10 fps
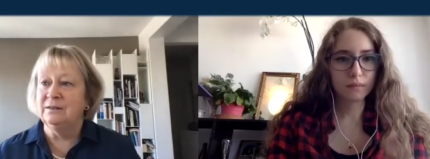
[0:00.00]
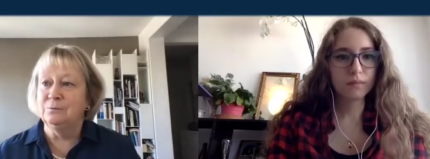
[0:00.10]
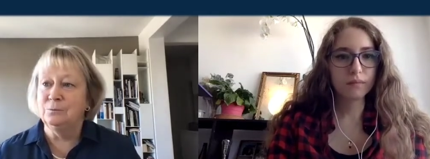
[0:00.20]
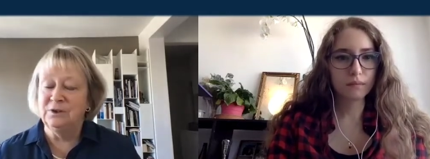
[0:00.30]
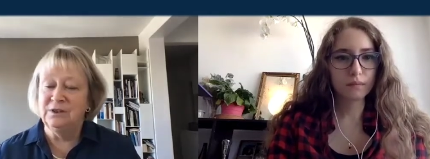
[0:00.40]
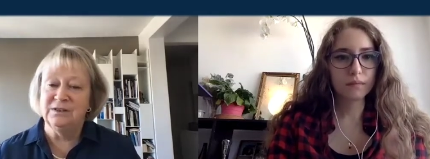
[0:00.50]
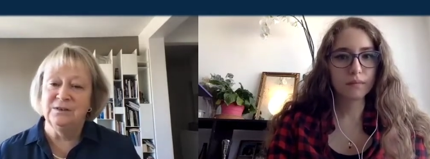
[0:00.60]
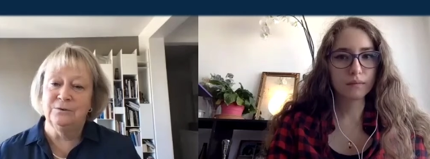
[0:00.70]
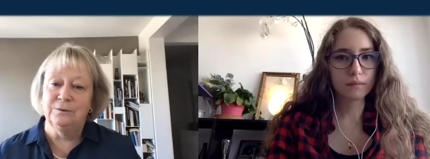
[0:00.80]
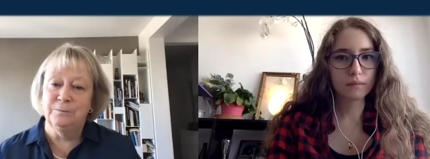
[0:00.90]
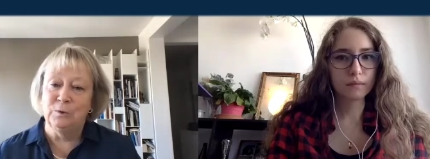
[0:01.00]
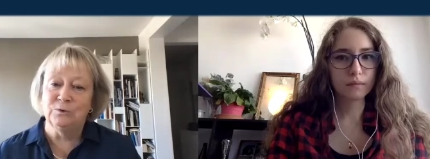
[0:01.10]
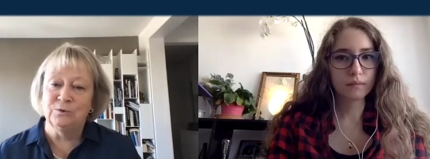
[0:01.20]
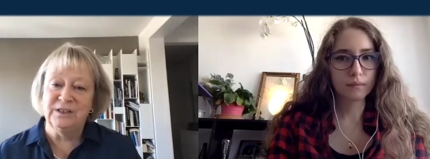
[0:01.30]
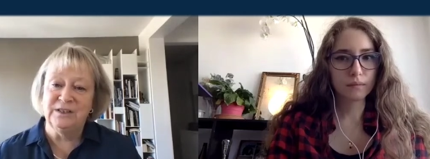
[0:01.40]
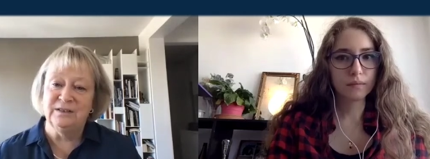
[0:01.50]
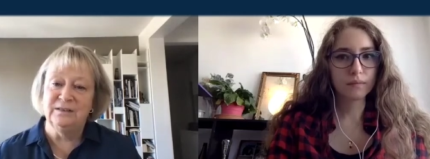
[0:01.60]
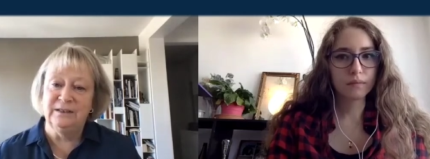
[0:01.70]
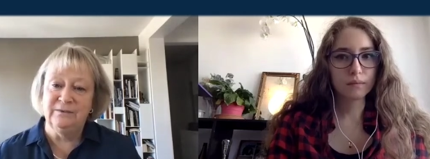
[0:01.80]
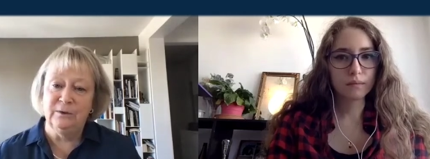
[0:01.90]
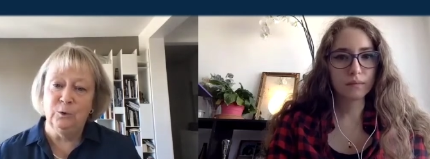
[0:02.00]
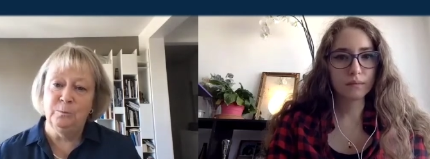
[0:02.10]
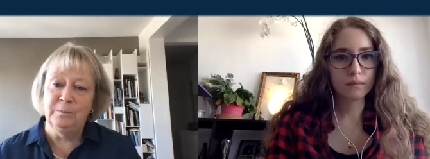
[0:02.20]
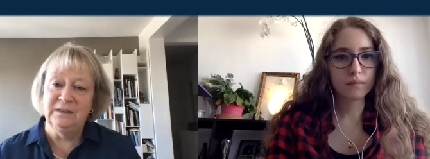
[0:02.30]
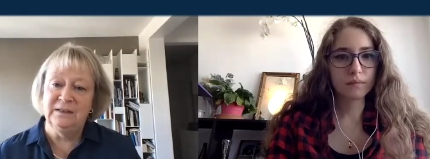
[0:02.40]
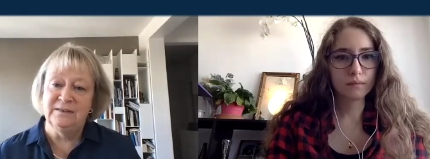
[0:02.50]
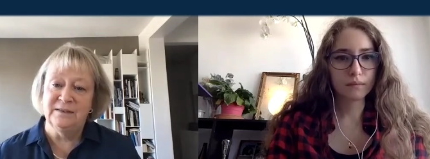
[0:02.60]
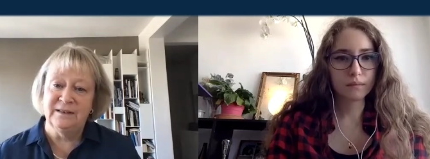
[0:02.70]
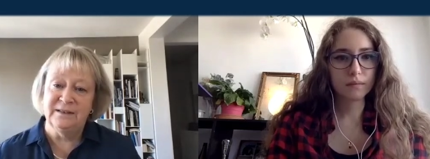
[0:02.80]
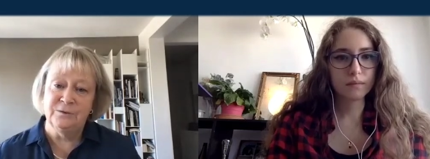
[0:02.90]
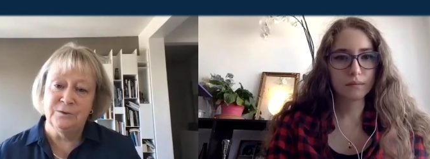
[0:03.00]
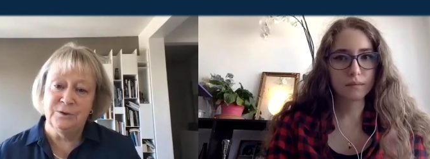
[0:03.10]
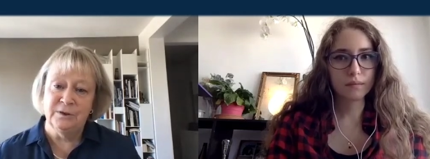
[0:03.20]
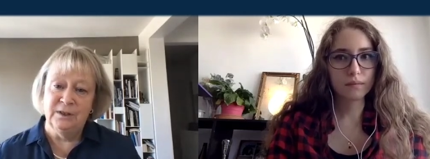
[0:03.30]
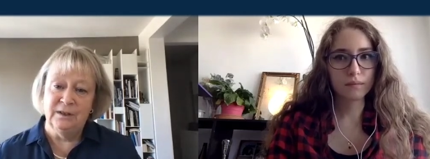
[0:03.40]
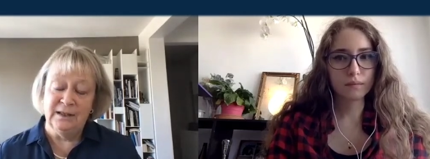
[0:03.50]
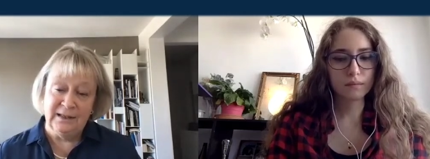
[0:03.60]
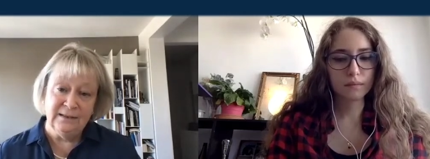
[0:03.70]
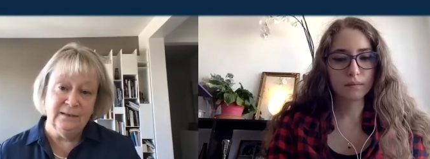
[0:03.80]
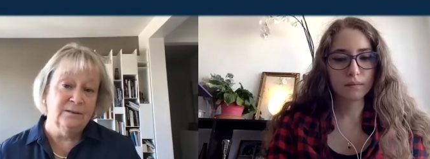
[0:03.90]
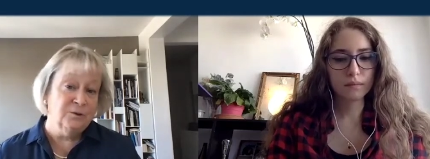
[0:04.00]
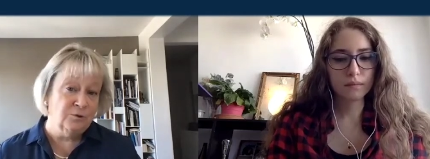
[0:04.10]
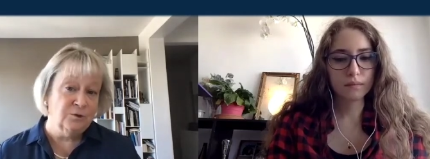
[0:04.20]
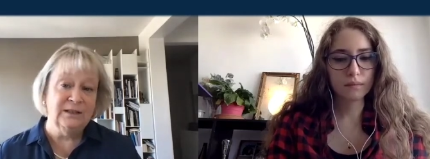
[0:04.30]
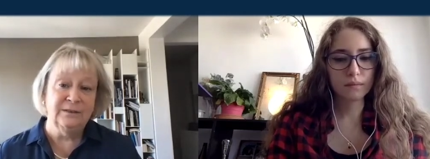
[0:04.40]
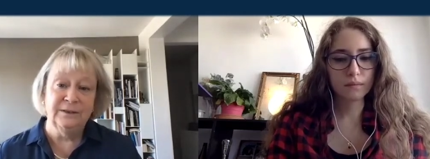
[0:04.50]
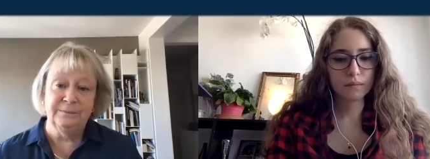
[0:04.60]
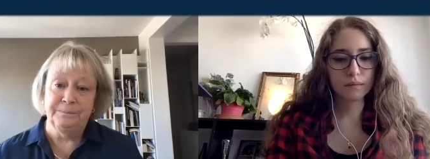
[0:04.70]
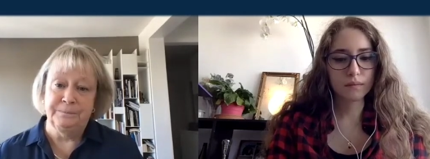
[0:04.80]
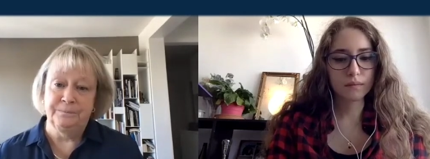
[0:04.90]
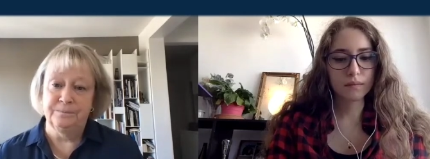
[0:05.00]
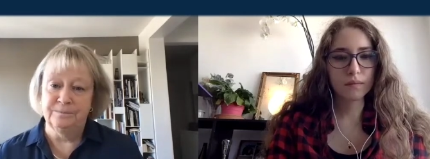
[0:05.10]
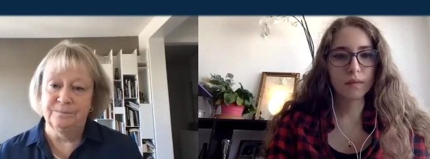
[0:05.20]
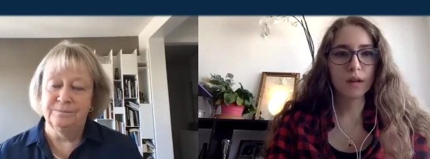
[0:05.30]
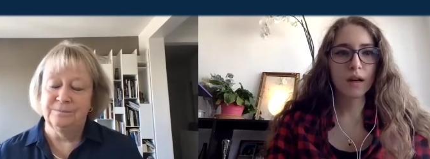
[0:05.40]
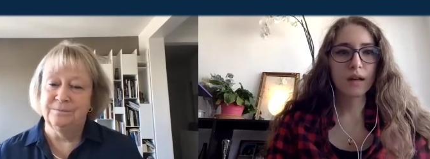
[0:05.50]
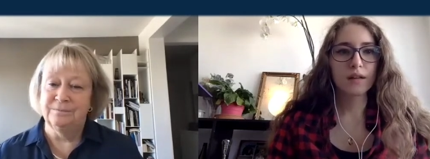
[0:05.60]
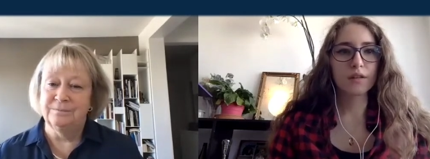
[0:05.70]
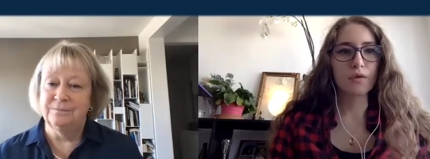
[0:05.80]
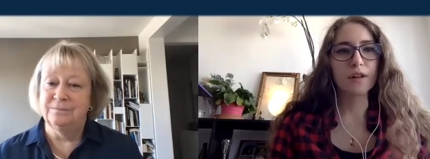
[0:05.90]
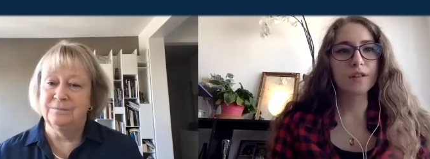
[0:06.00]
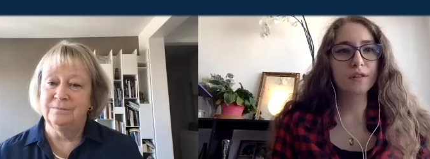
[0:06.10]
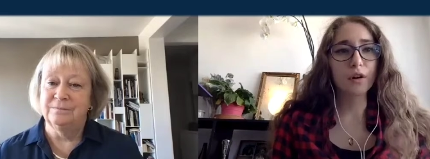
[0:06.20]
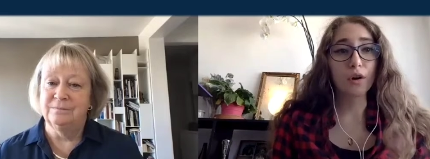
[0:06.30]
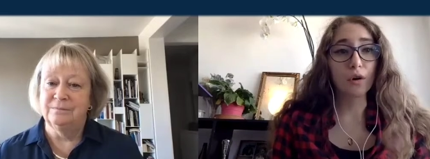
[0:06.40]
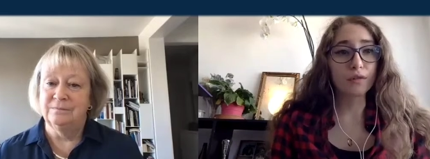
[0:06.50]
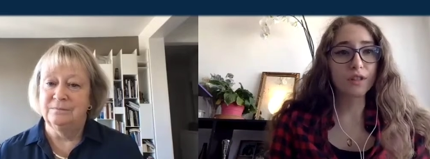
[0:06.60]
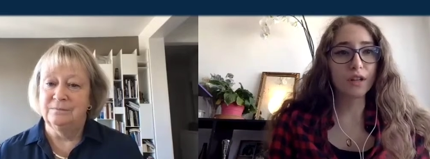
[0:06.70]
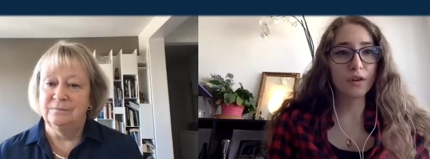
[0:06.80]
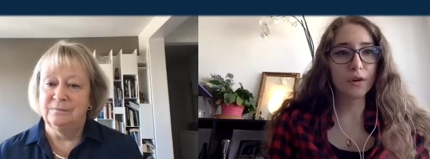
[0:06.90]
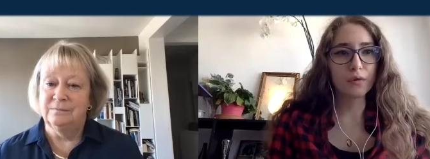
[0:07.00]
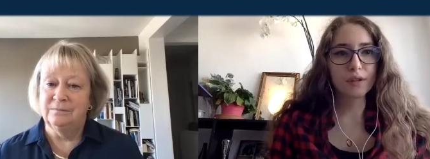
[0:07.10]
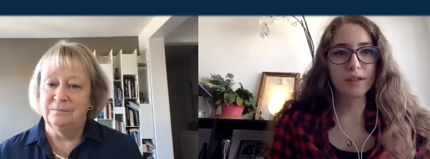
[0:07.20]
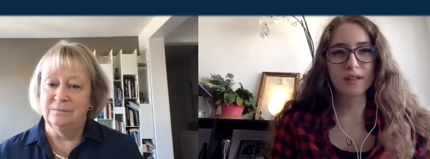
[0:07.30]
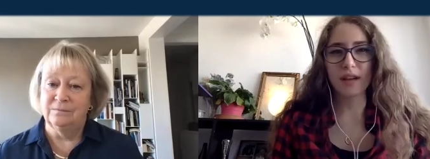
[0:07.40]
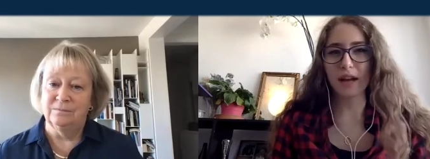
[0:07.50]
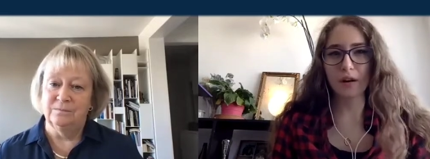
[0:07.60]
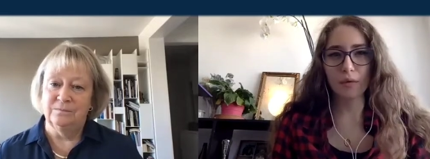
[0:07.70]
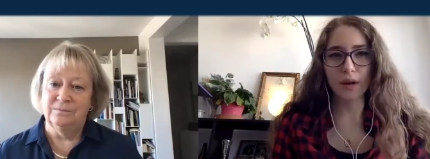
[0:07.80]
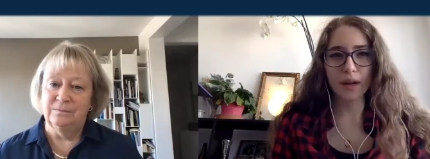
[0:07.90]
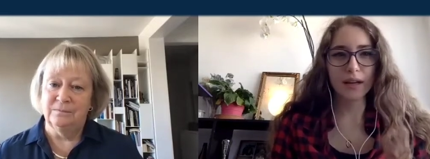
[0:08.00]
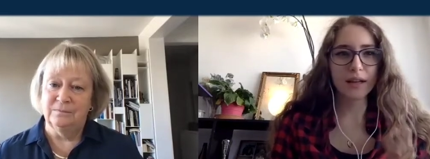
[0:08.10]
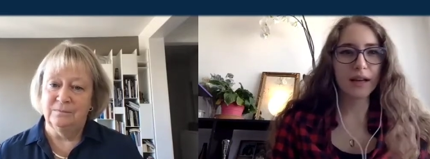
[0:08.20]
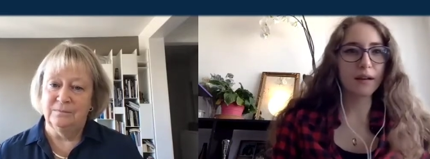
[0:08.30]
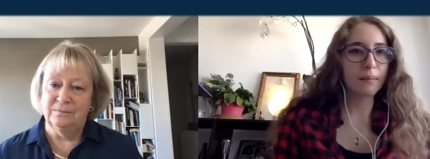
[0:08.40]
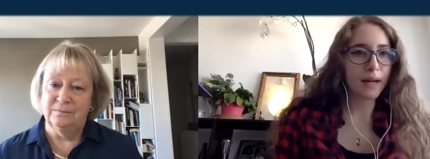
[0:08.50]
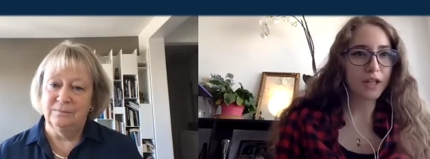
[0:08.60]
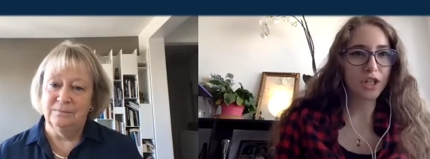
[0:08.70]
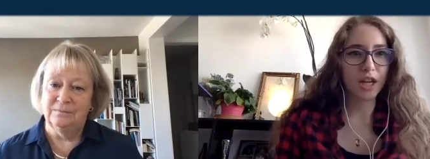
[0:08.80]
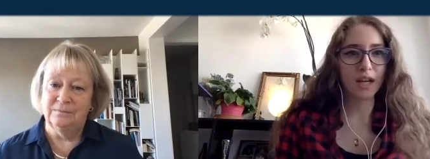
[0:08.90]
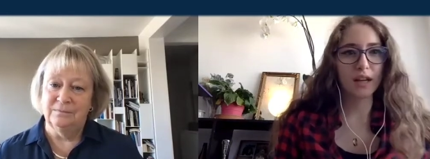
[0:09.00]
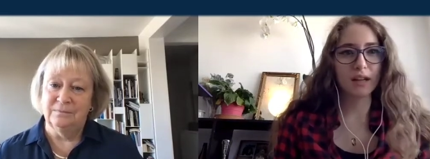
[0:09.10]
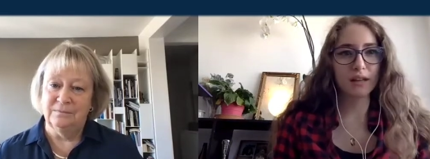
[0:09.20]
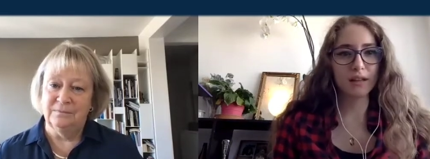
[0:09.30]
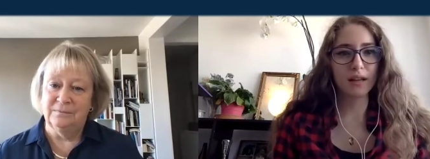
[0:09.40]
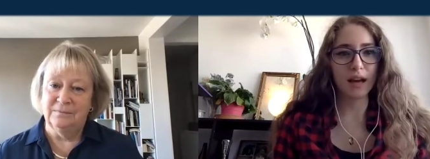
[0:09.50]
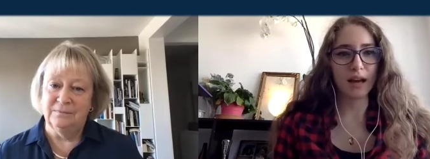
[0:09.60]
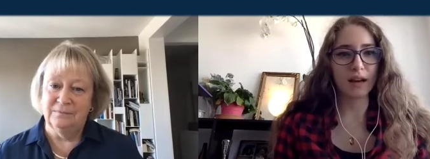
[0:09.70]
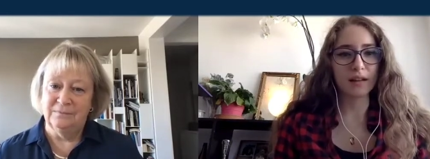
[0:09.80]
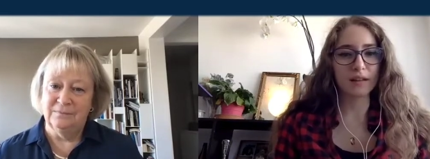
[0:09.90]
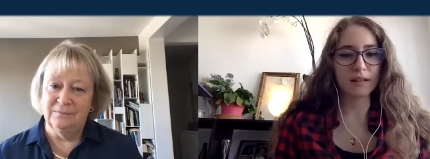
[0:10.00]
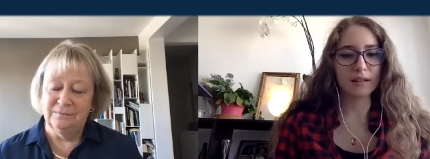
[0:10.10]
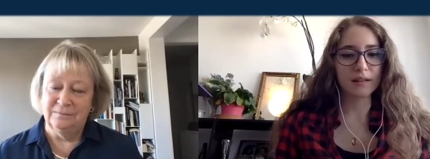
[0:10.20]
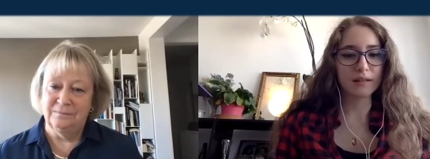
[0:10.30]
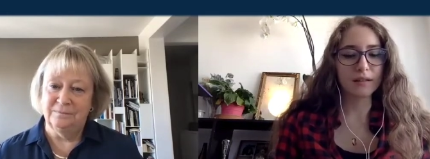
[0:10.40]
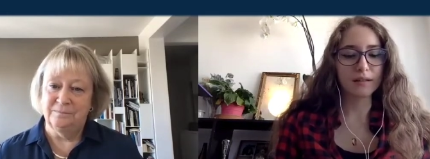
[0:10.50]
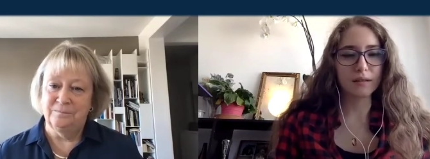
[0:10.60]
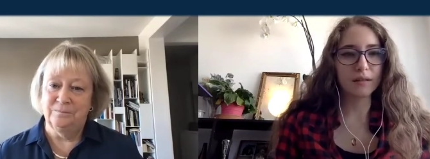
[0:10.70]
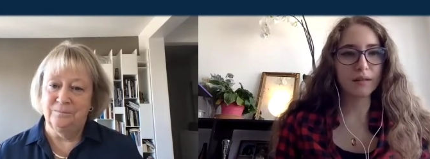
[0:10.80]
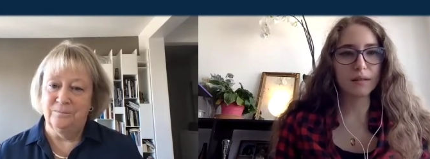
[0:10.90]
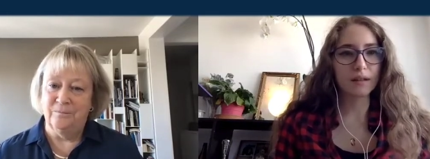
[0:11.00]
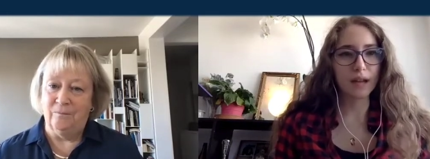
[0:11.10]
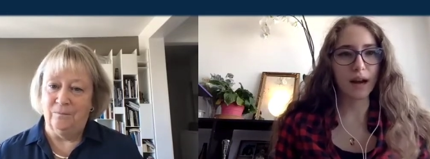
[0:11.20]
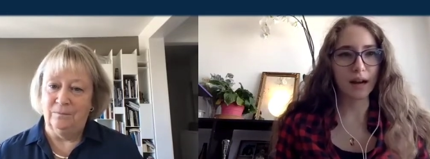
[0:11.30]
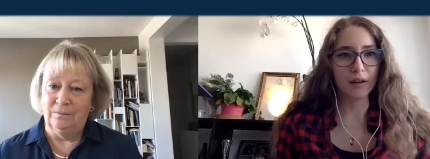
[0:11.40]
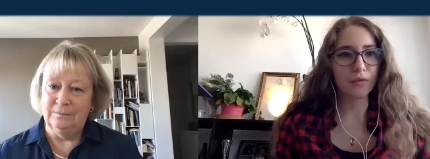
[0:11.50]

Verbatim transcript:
Speaker 1: uh, what is the most recent development in science and uh, society.
Speaker 2: So it's a continuous tailoring and matching and yeah and